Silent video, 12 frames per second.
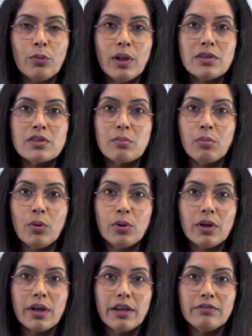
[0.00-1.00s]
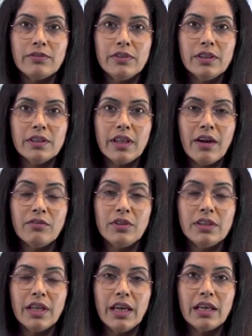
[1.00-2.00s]
well supported I feel
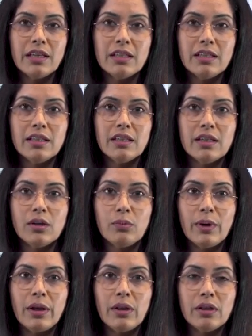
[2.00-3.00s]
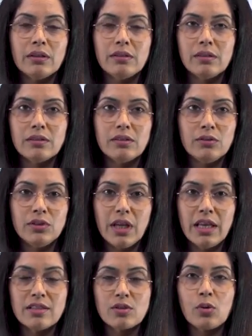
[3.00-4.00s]
every day when a uh,
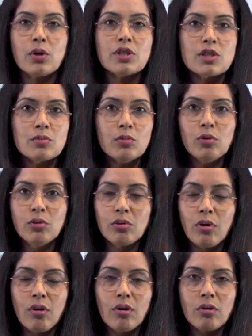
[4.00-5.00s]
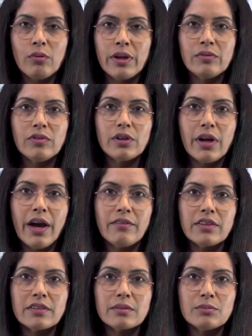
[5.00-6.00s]
day is going smooth or when we are
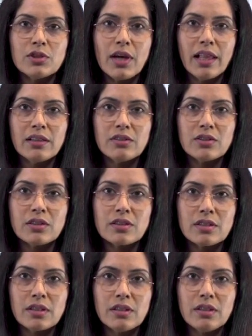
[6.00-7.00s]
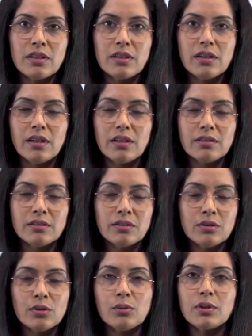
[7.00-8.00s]
having some challenges uh,
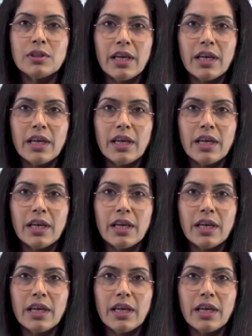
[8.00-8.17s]
through the